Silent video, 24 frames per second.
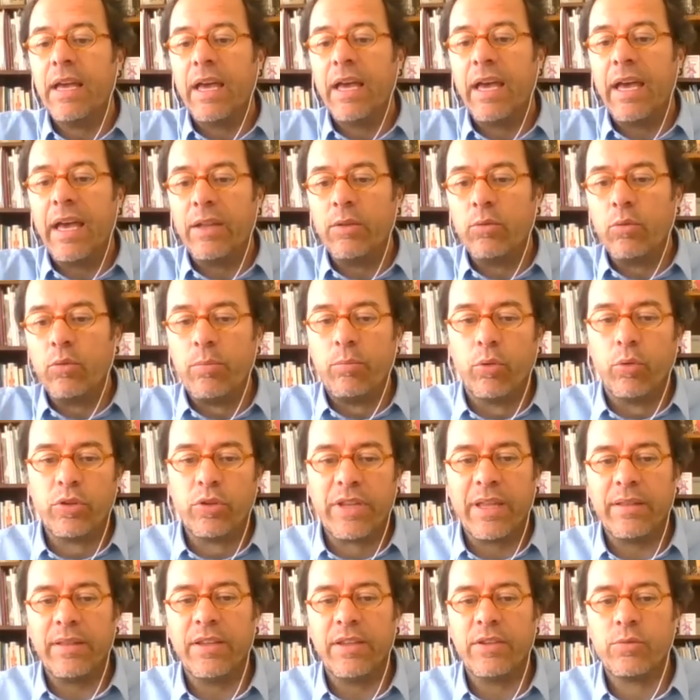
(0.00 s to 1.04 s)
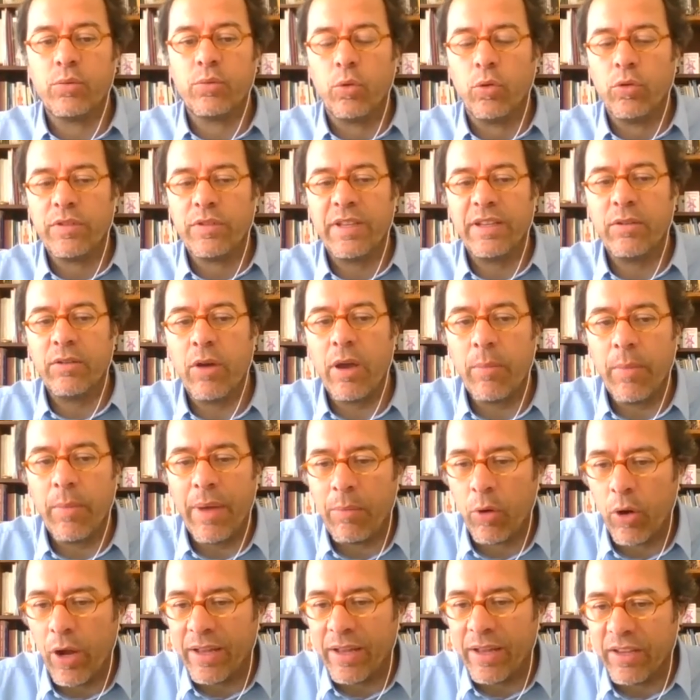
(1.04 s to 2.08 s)
and we put these rules in a
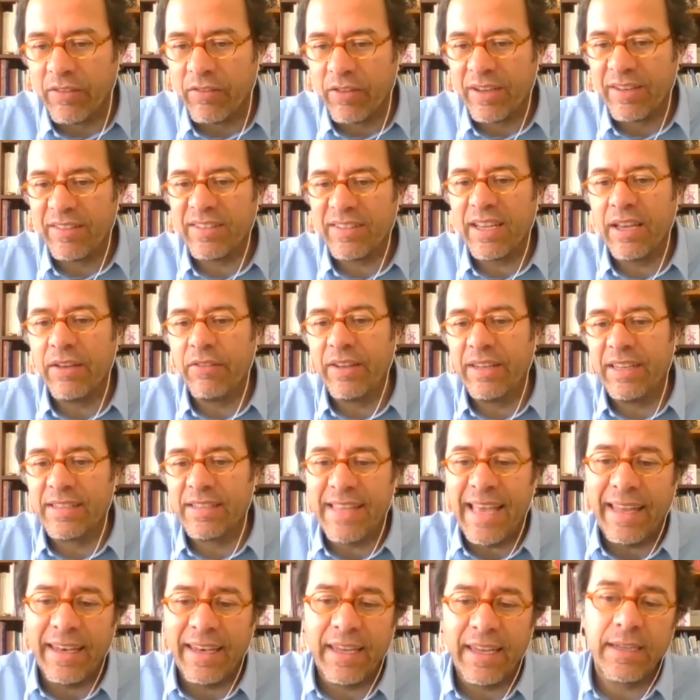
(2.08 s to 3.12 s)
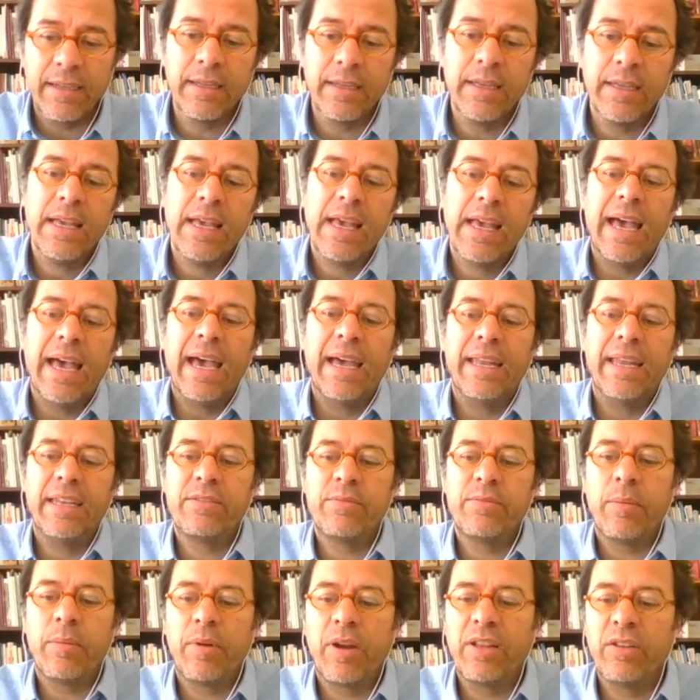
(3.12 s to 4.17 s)
memorandum of understanding, and this
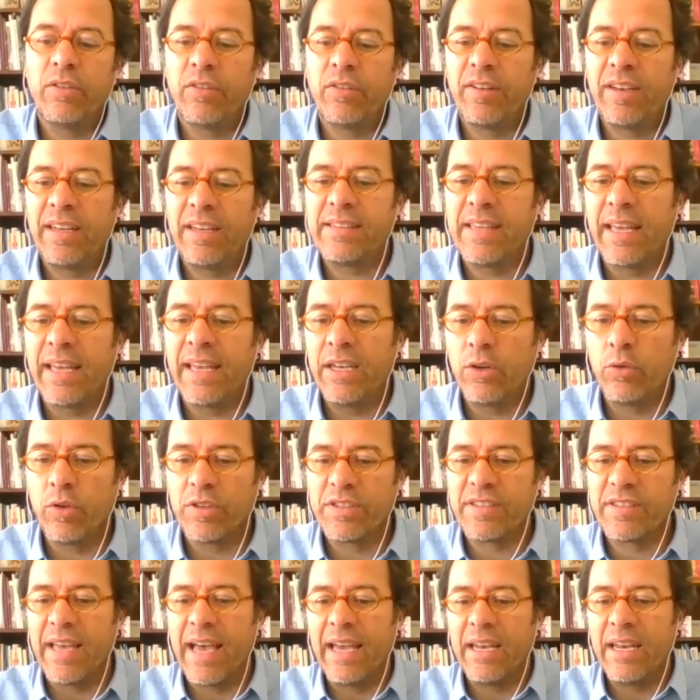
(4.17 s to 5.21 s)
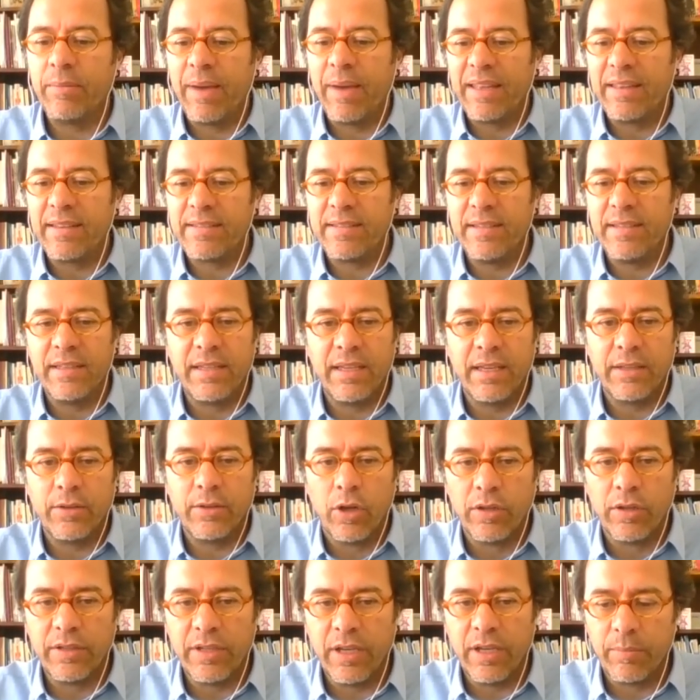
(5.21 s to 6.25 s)
memorandum of understanding was signed by the city and
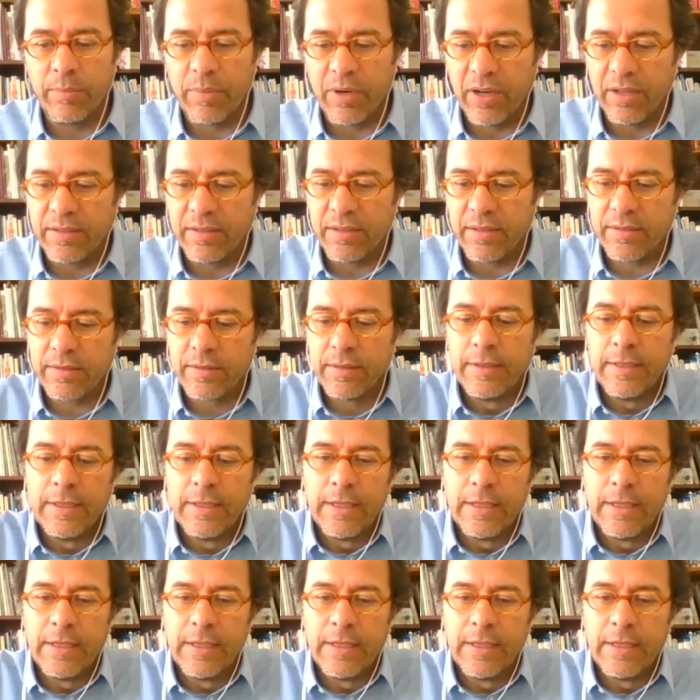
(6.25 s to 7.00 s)
all the operators.